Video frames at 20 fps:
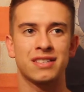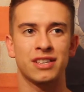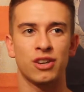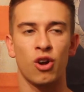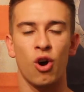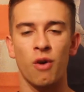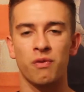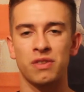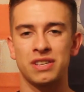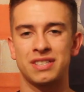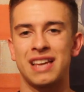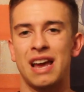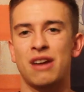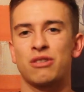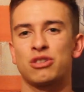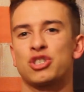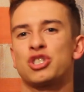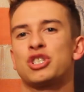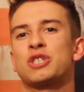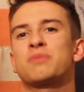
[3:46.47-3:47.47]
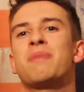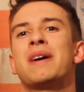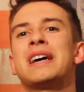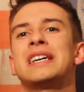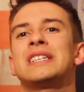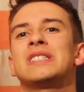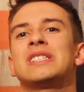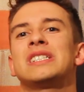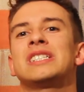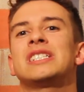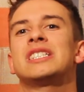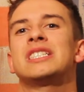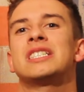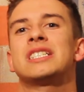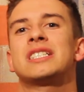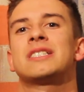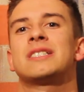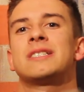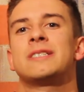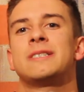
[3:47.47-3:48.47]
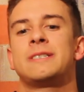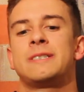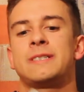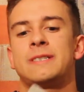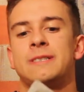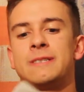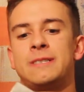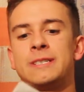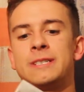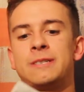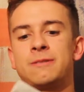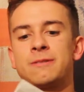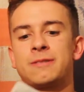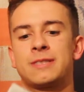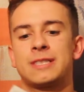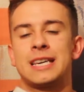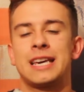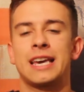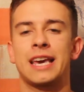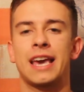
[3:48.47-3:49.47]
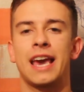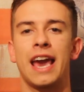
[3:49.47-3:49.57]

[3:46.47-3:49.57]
and all the sound is just piled into this little thing.